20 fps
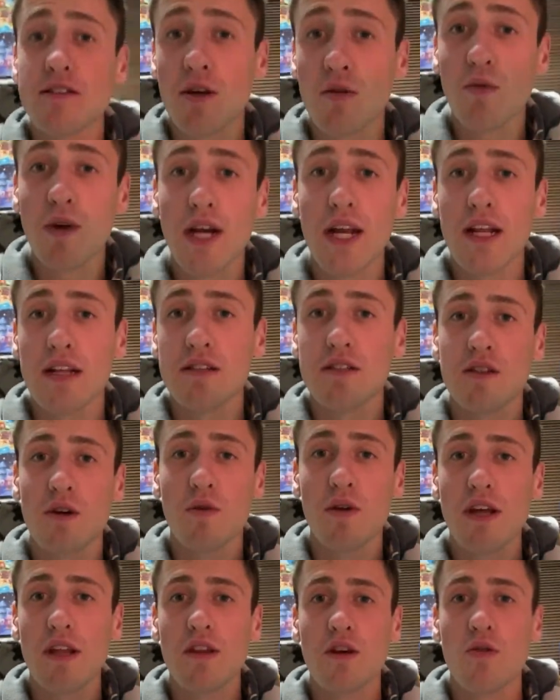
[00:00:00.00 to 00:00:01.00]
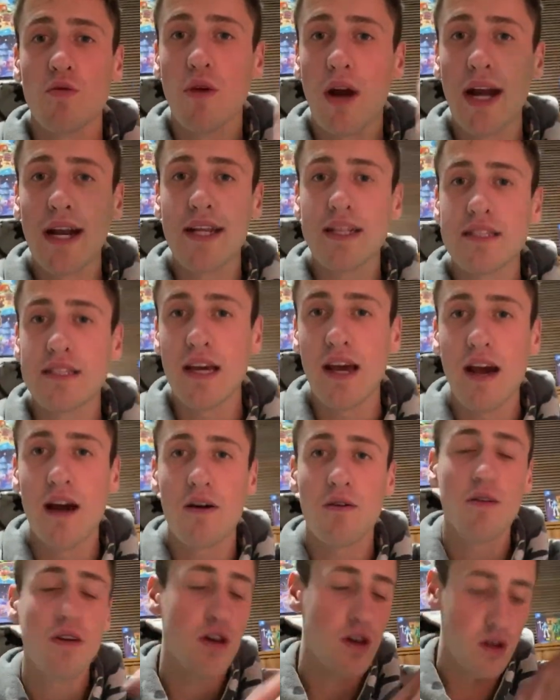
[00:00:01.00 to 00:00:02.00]
to read it, so either write it
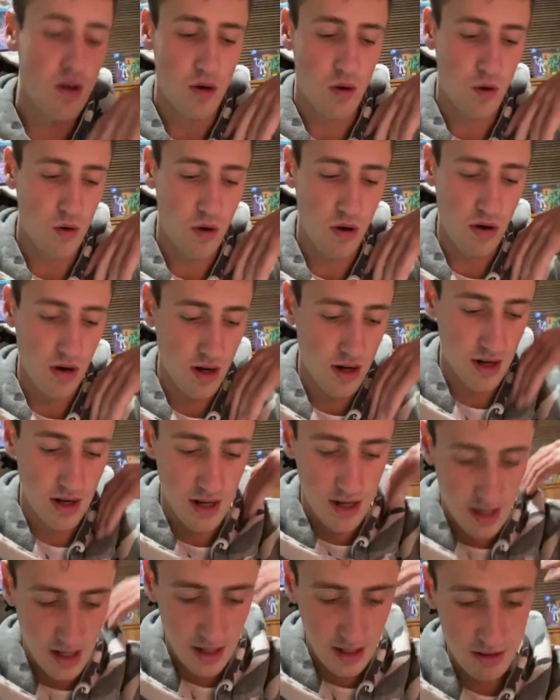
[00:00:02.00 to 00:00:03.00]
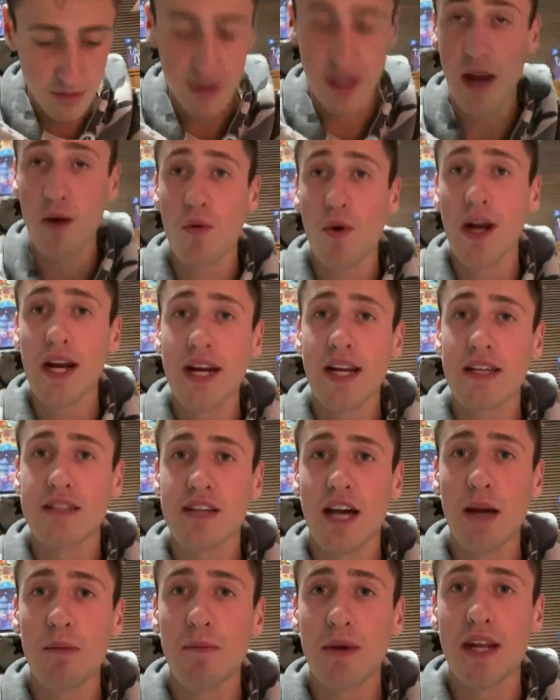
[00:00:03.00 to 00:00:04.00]
down or uh, get ready to
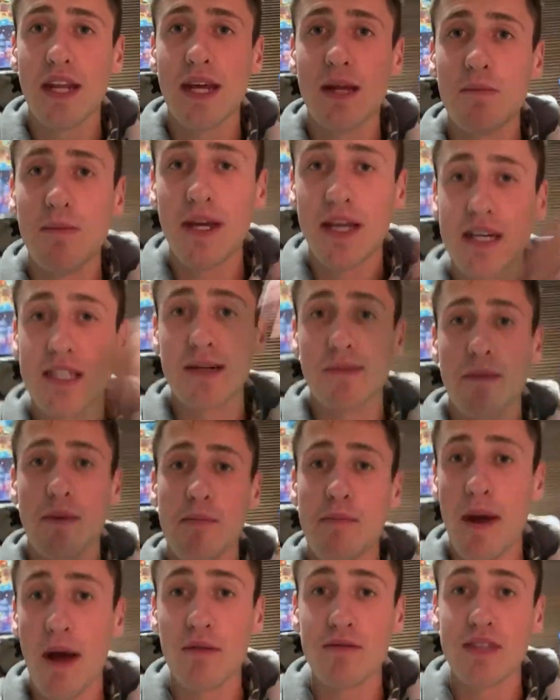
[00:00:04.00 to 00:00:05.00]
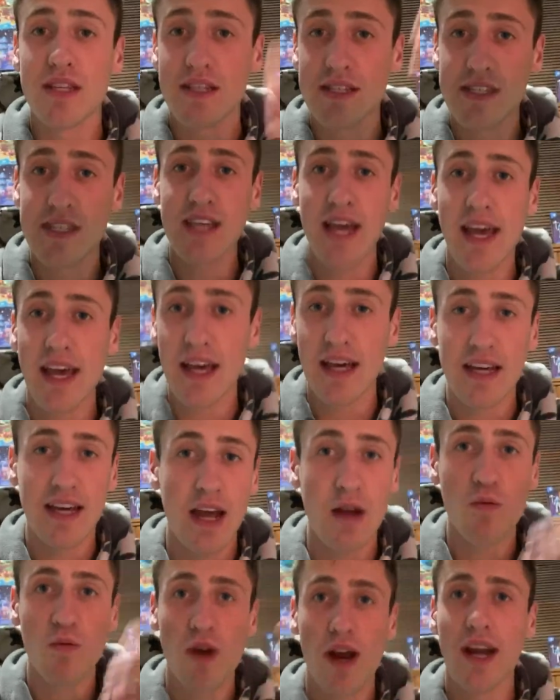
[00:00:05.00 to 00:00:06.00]
type it in because I'm about to say it.
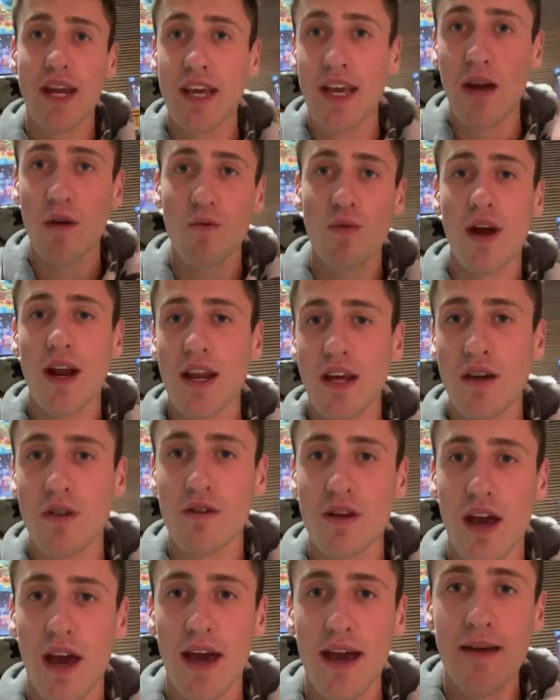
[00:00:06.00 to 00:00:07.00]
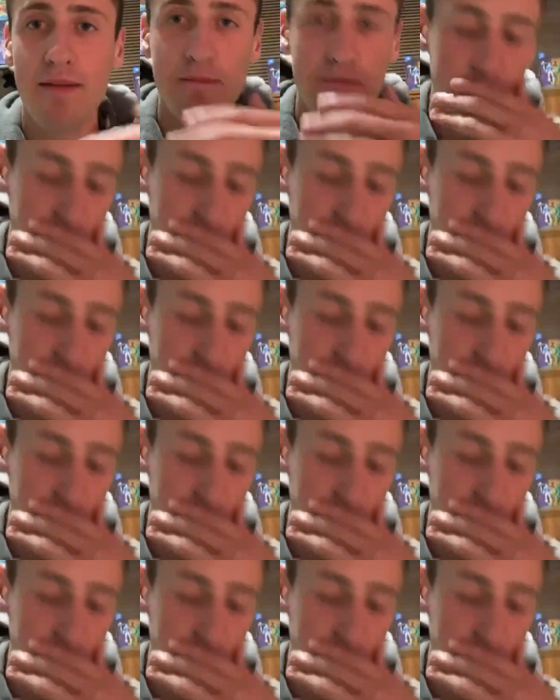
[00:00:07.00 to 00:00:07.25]
Get ready, get ready, okay?